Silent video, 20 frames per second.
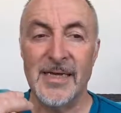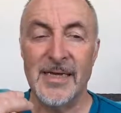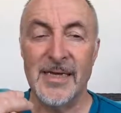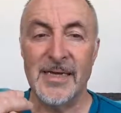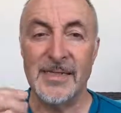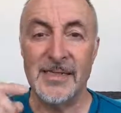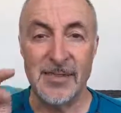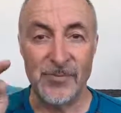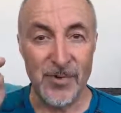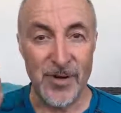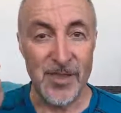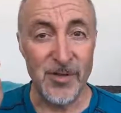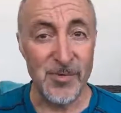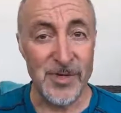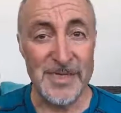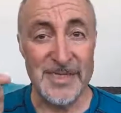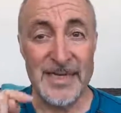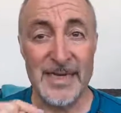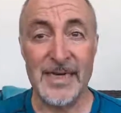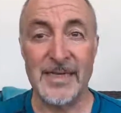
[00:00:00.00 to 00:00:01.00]
And this is one of the
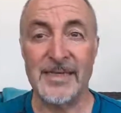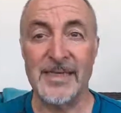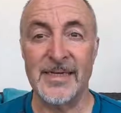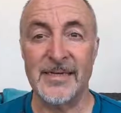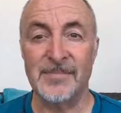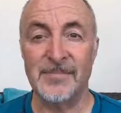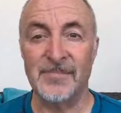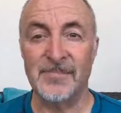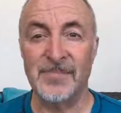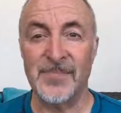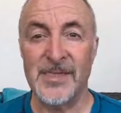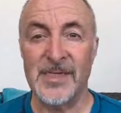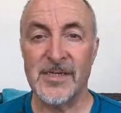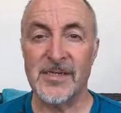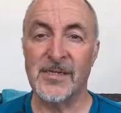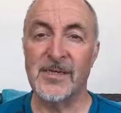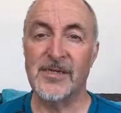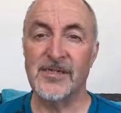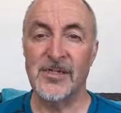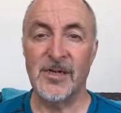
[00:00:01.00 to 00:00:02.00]
ways to get there.
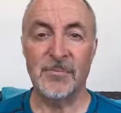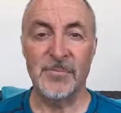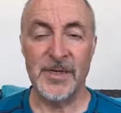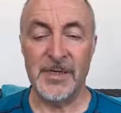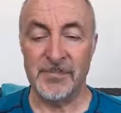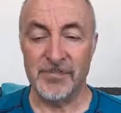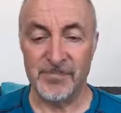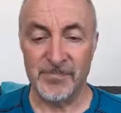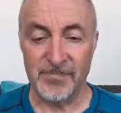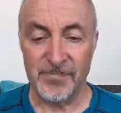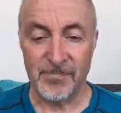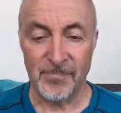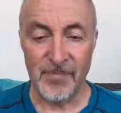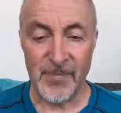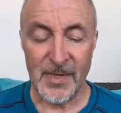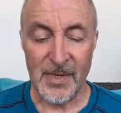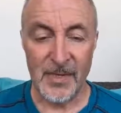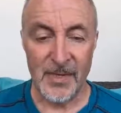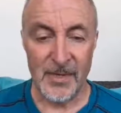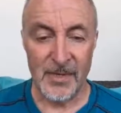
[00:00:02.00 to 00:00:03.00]
So let's jump in.
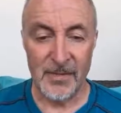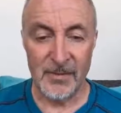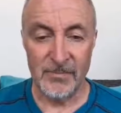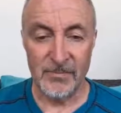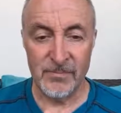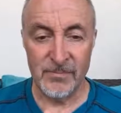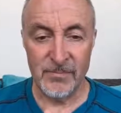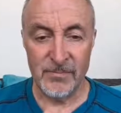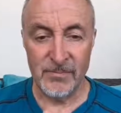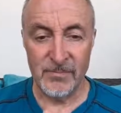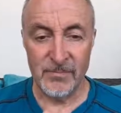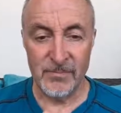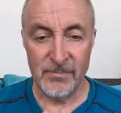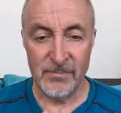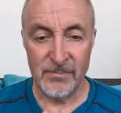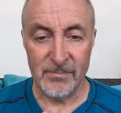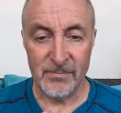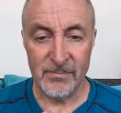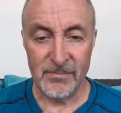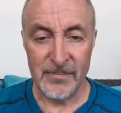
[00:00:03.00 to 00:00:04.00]
Um,
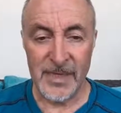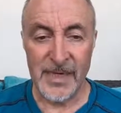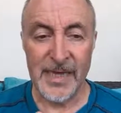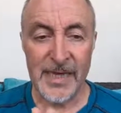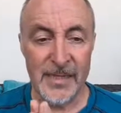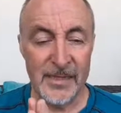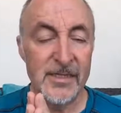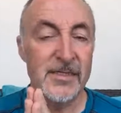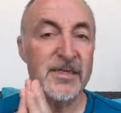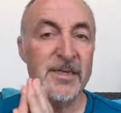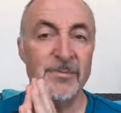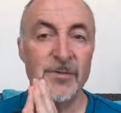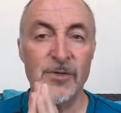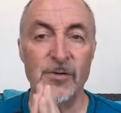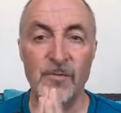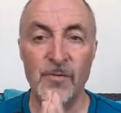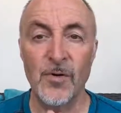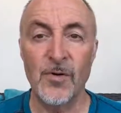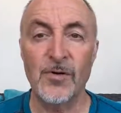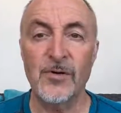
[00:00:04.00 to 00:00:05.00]
and again, this is
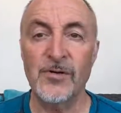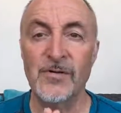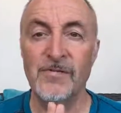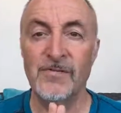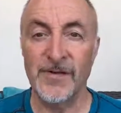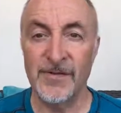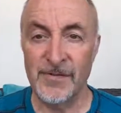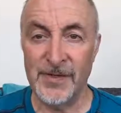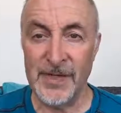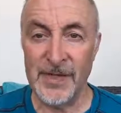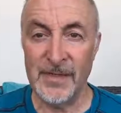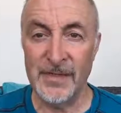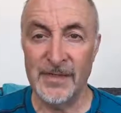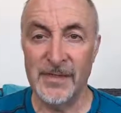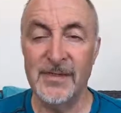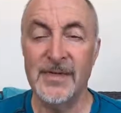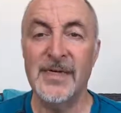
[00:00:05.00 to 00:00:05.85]
episode 450.